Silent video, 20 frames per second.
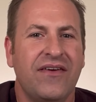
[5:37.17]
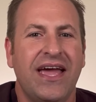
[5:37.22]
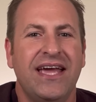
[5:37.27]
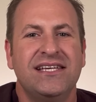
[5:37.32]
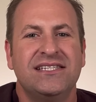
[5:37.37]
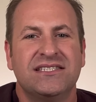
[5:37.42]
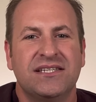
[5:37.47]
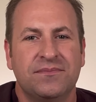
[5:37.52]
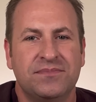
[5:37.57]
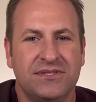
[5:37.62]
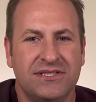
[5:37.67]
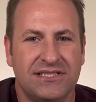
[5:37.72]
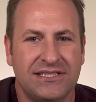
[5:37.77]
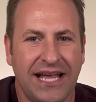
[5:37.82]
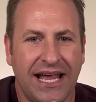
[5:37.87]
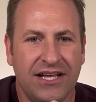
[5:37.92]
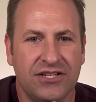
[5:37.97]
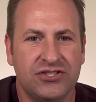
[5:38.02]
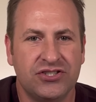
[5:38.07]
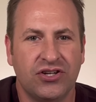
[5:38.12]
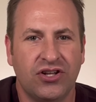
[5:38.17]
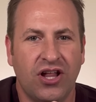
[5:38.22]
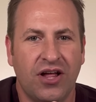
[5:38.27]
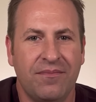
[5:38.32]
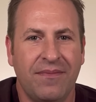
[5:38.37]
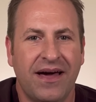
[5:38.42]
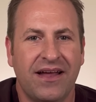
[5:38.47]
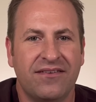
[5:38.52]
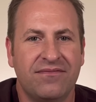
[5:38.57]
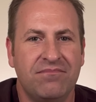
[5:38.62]
a substantial
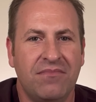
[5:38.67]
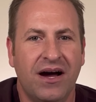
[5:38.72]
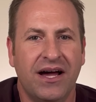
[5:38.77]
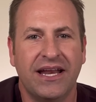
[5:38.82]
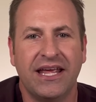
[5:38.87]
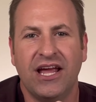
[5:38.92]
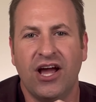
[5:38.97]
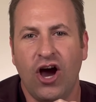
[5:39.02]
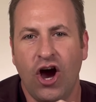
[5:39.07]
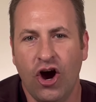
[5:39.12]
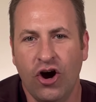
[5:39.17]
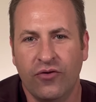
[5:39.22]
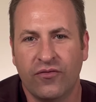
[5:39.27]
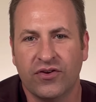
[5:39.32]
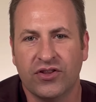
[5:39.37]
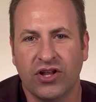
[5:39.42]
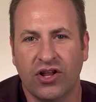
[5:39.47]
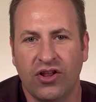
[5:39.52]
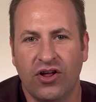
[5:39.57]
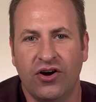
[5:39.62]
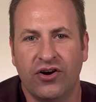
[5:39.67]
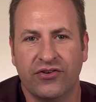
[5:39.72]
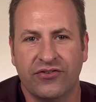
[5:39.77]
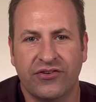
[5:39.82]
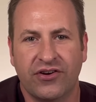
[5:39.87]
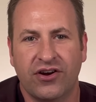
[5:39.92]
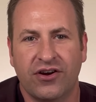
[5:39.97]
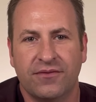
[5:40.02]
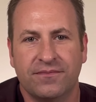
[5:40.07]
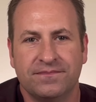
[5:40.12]
amount of money over the long
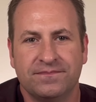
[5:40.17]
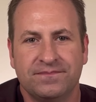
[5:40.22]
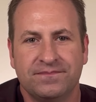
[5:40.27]
term.